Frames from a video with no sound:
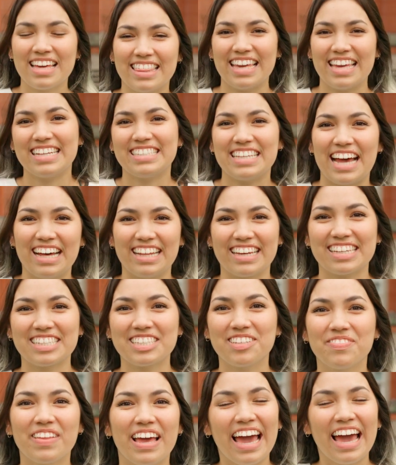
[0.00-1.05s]
Thanks, Alex.
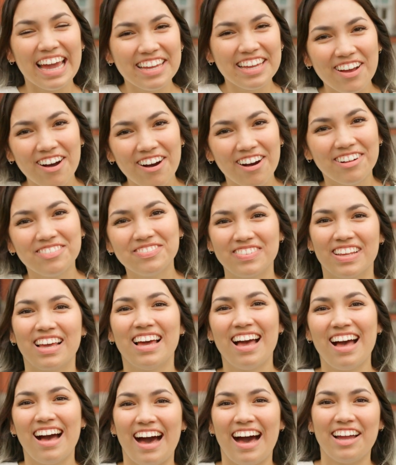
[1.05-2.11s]
Hey, y'all.
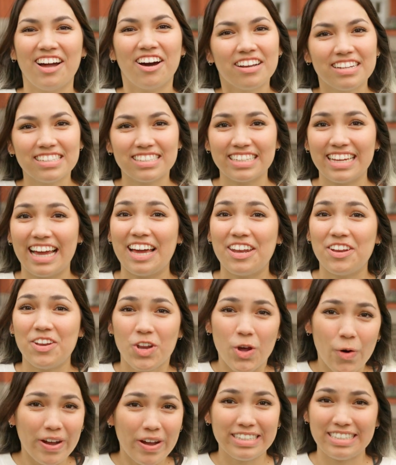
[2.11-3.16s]
I honestly had
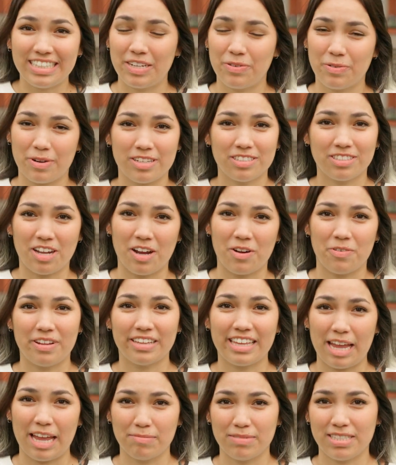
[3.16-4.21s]
no idea where to start when
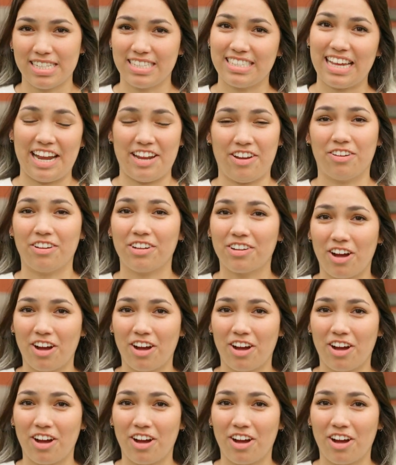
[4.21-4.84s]
it came to deciding on the